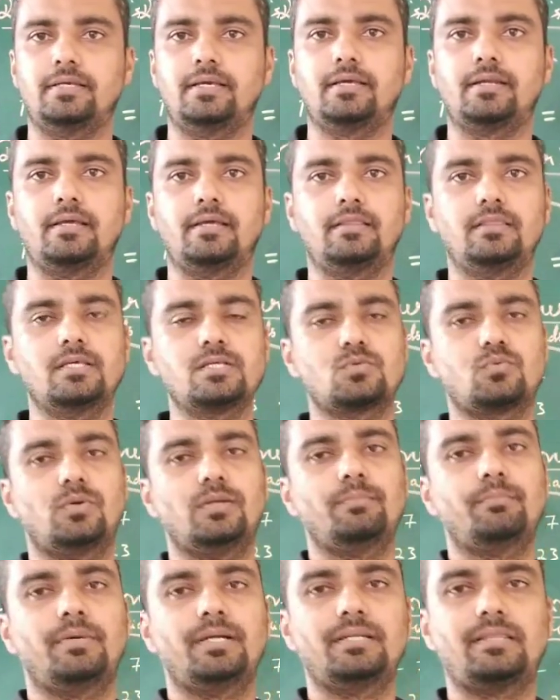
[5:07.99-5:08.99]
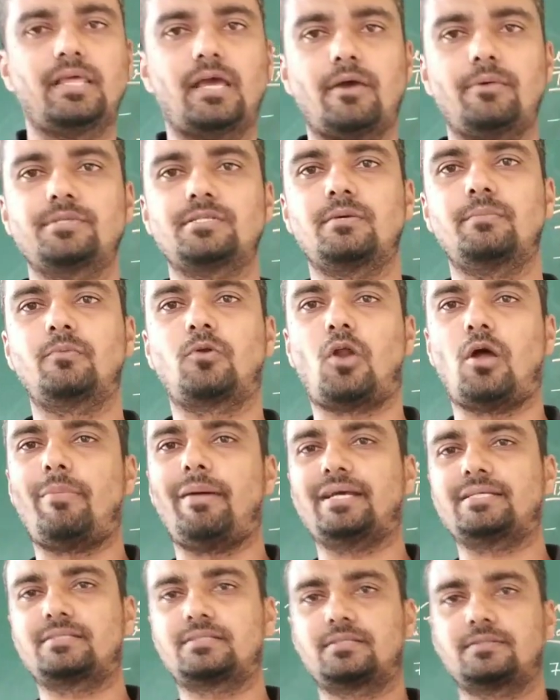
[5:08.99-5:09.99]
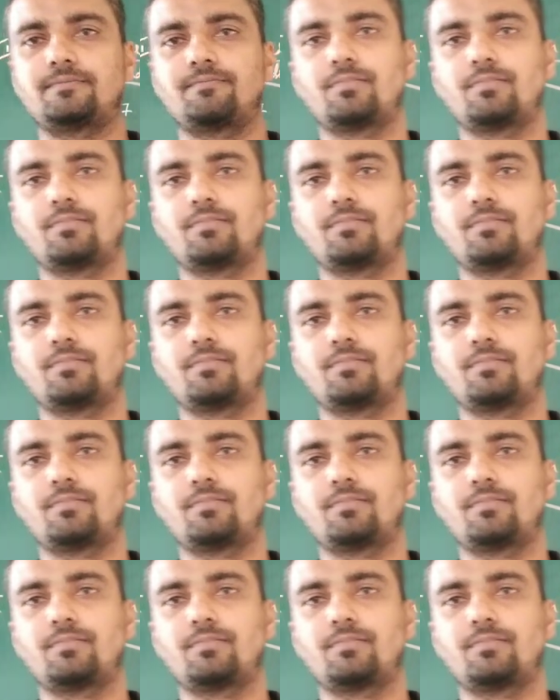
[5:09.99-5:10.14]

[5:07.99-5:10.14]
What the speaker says: Here in this one, but they have some drawbacks.